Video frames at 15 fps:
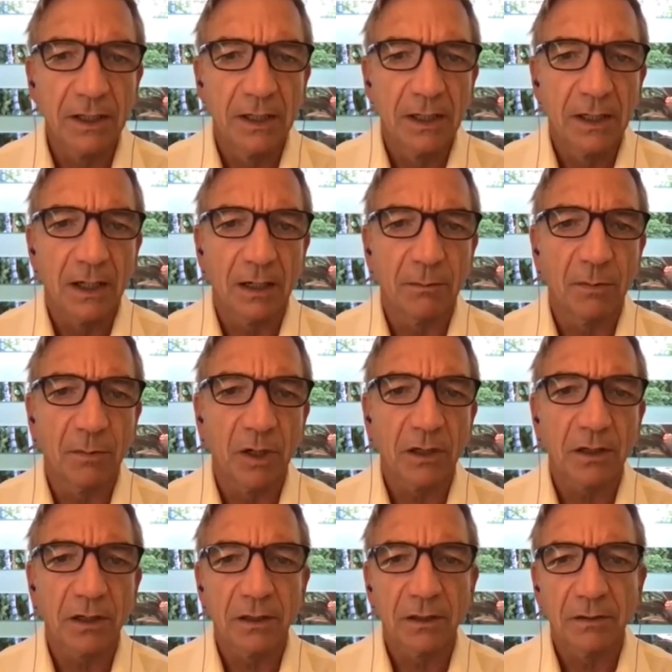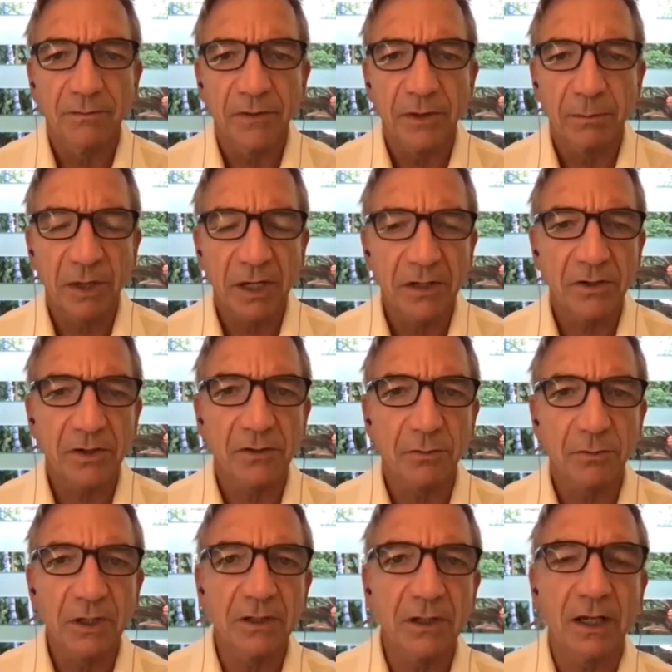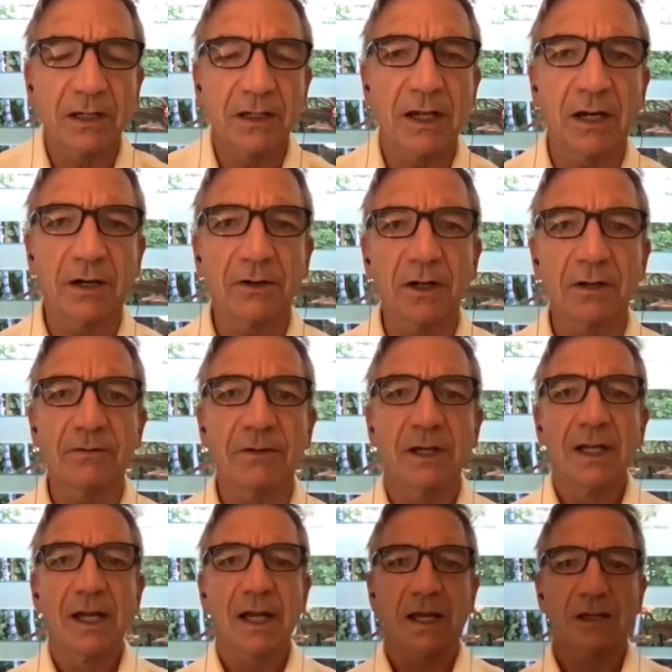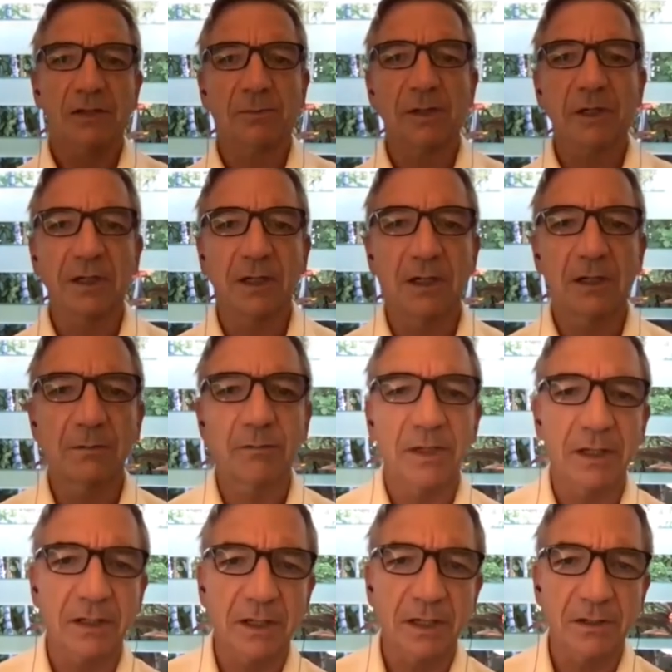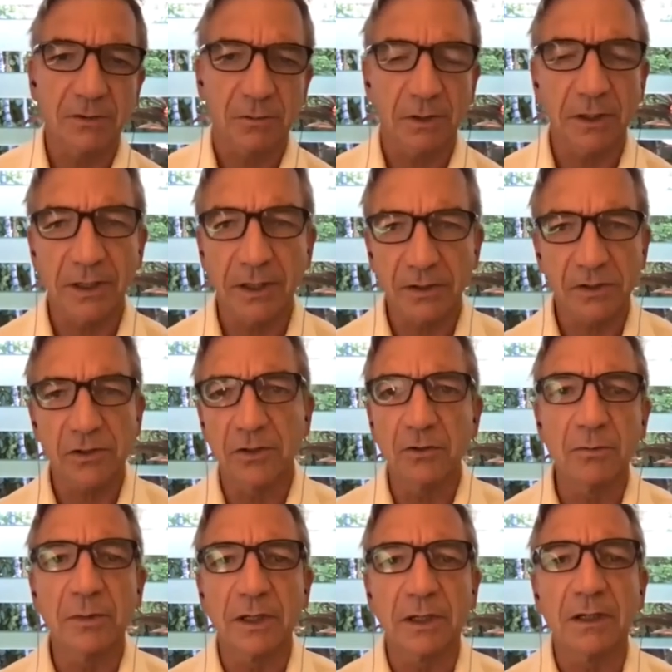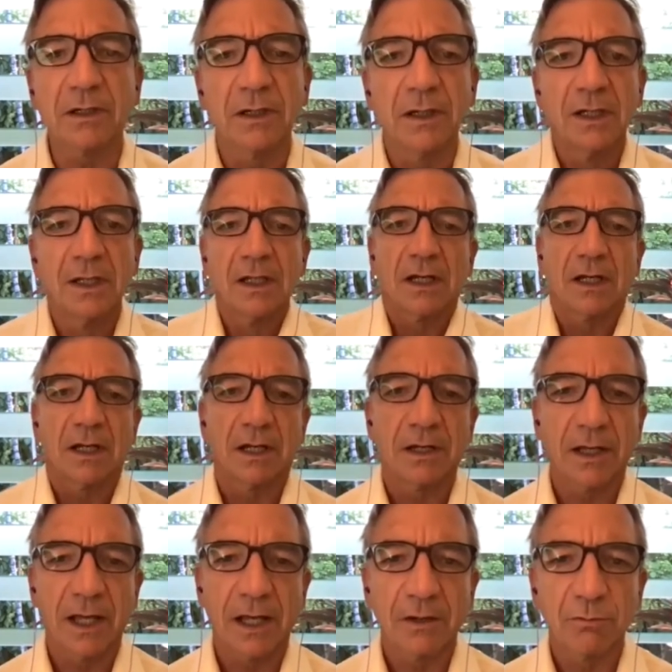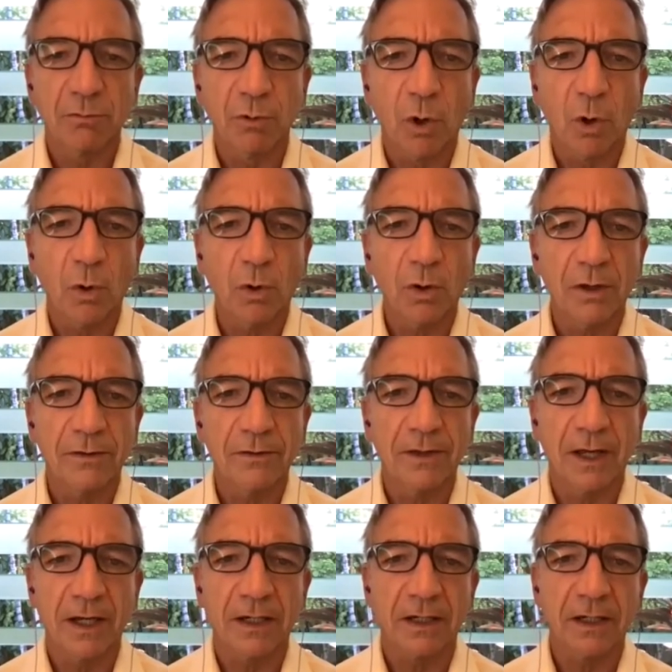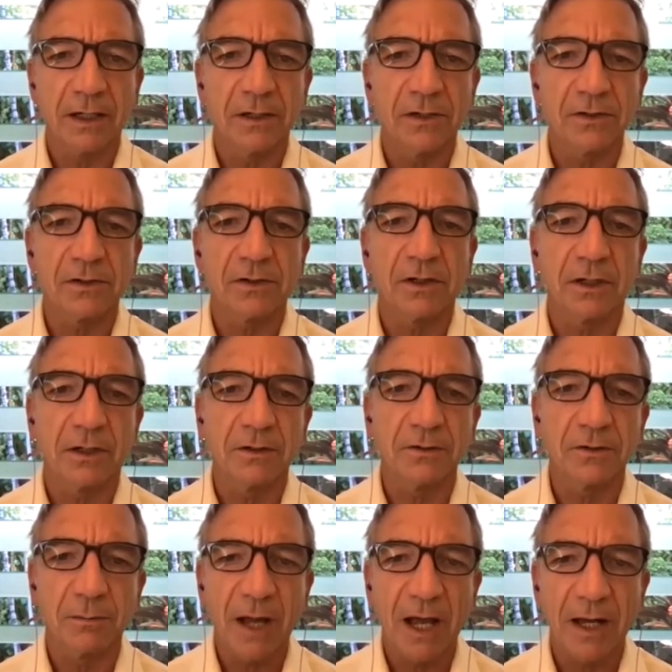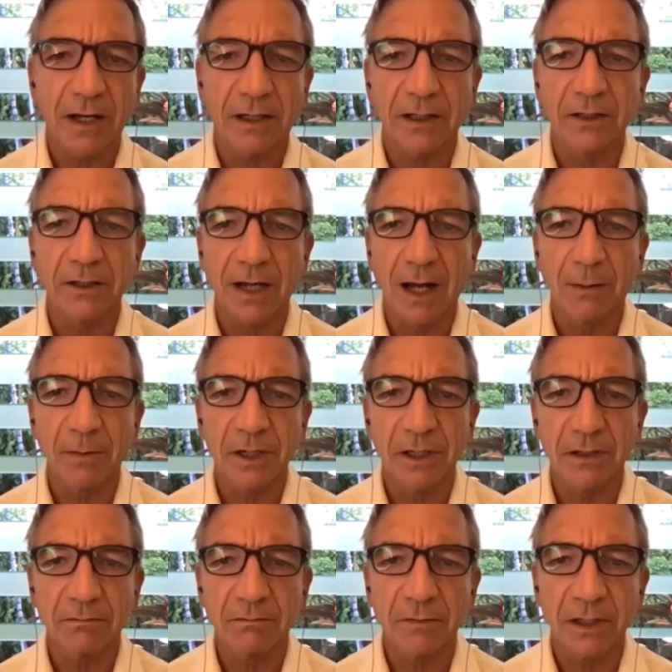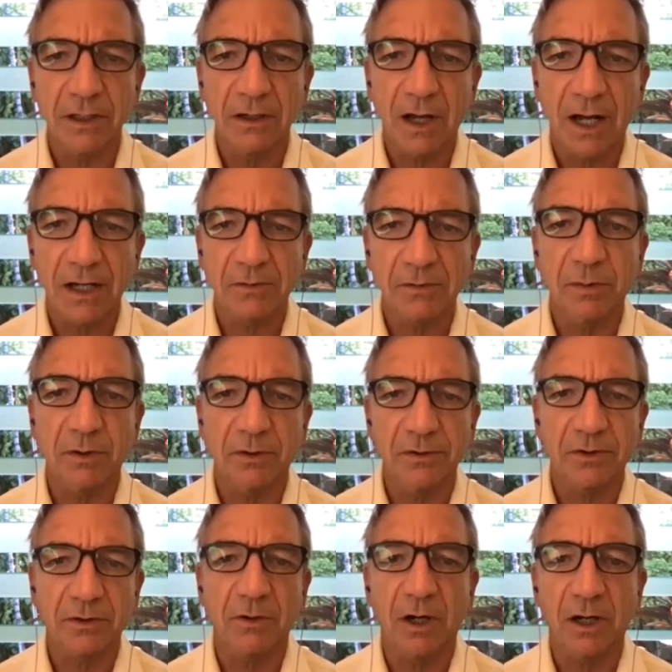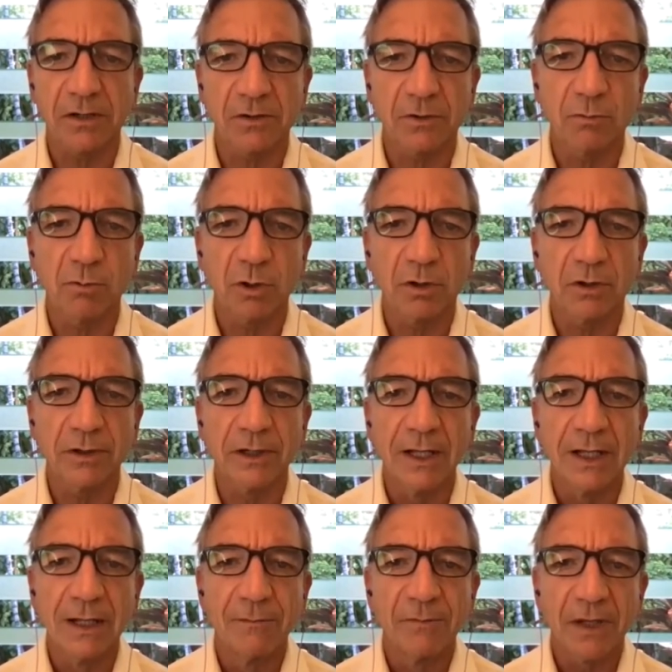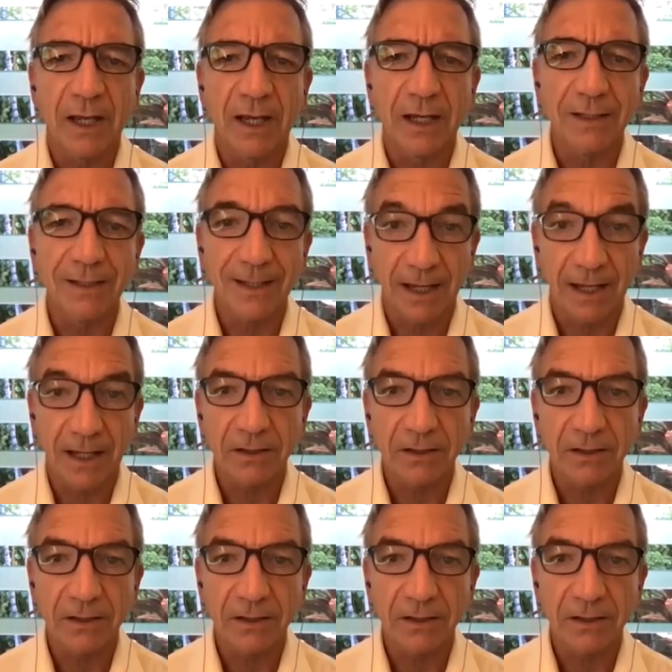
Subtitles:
among the patients we take care of has become, it's really assuming a role that is dramatic and dominant in hospitals across the world. And yet,